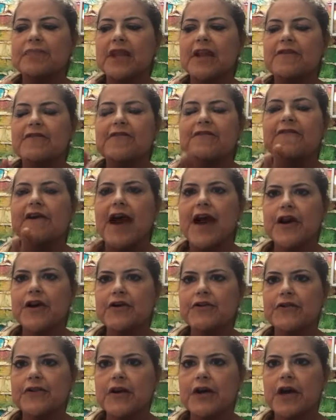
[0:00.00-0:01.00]

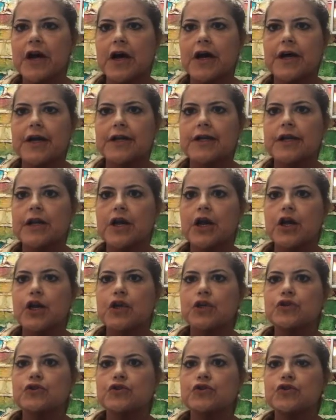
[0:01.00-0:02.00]
fired the gun
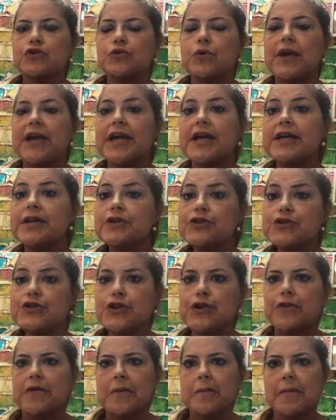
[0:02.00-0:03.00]
to
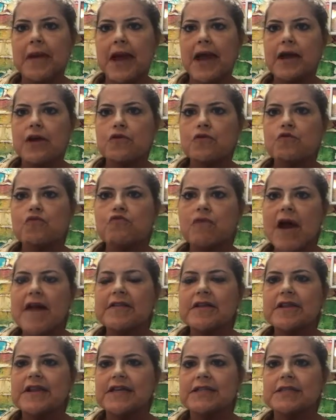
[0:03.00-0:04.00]
injure the man
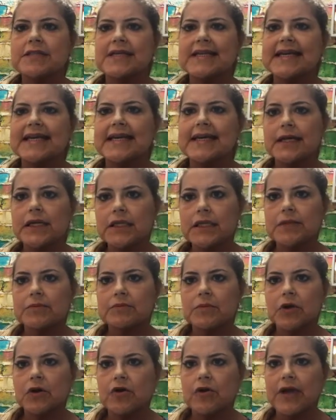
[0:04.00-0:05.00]
rather than to kill
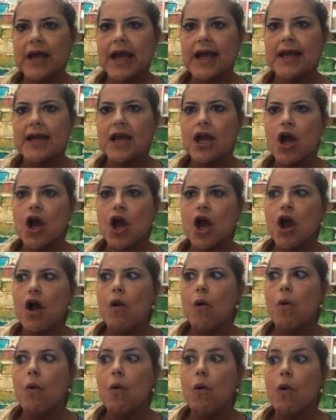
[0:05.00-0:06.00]
him, okay?
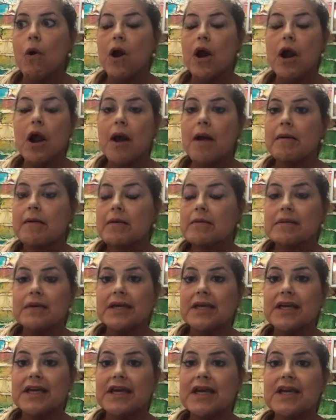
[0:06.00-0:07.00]
Or
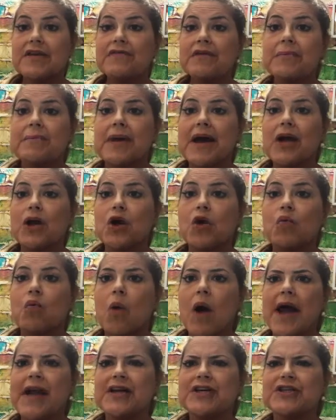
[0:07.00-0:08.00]
even better,
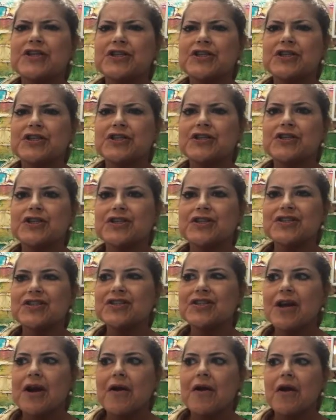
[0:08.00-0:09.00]
why couldn't she just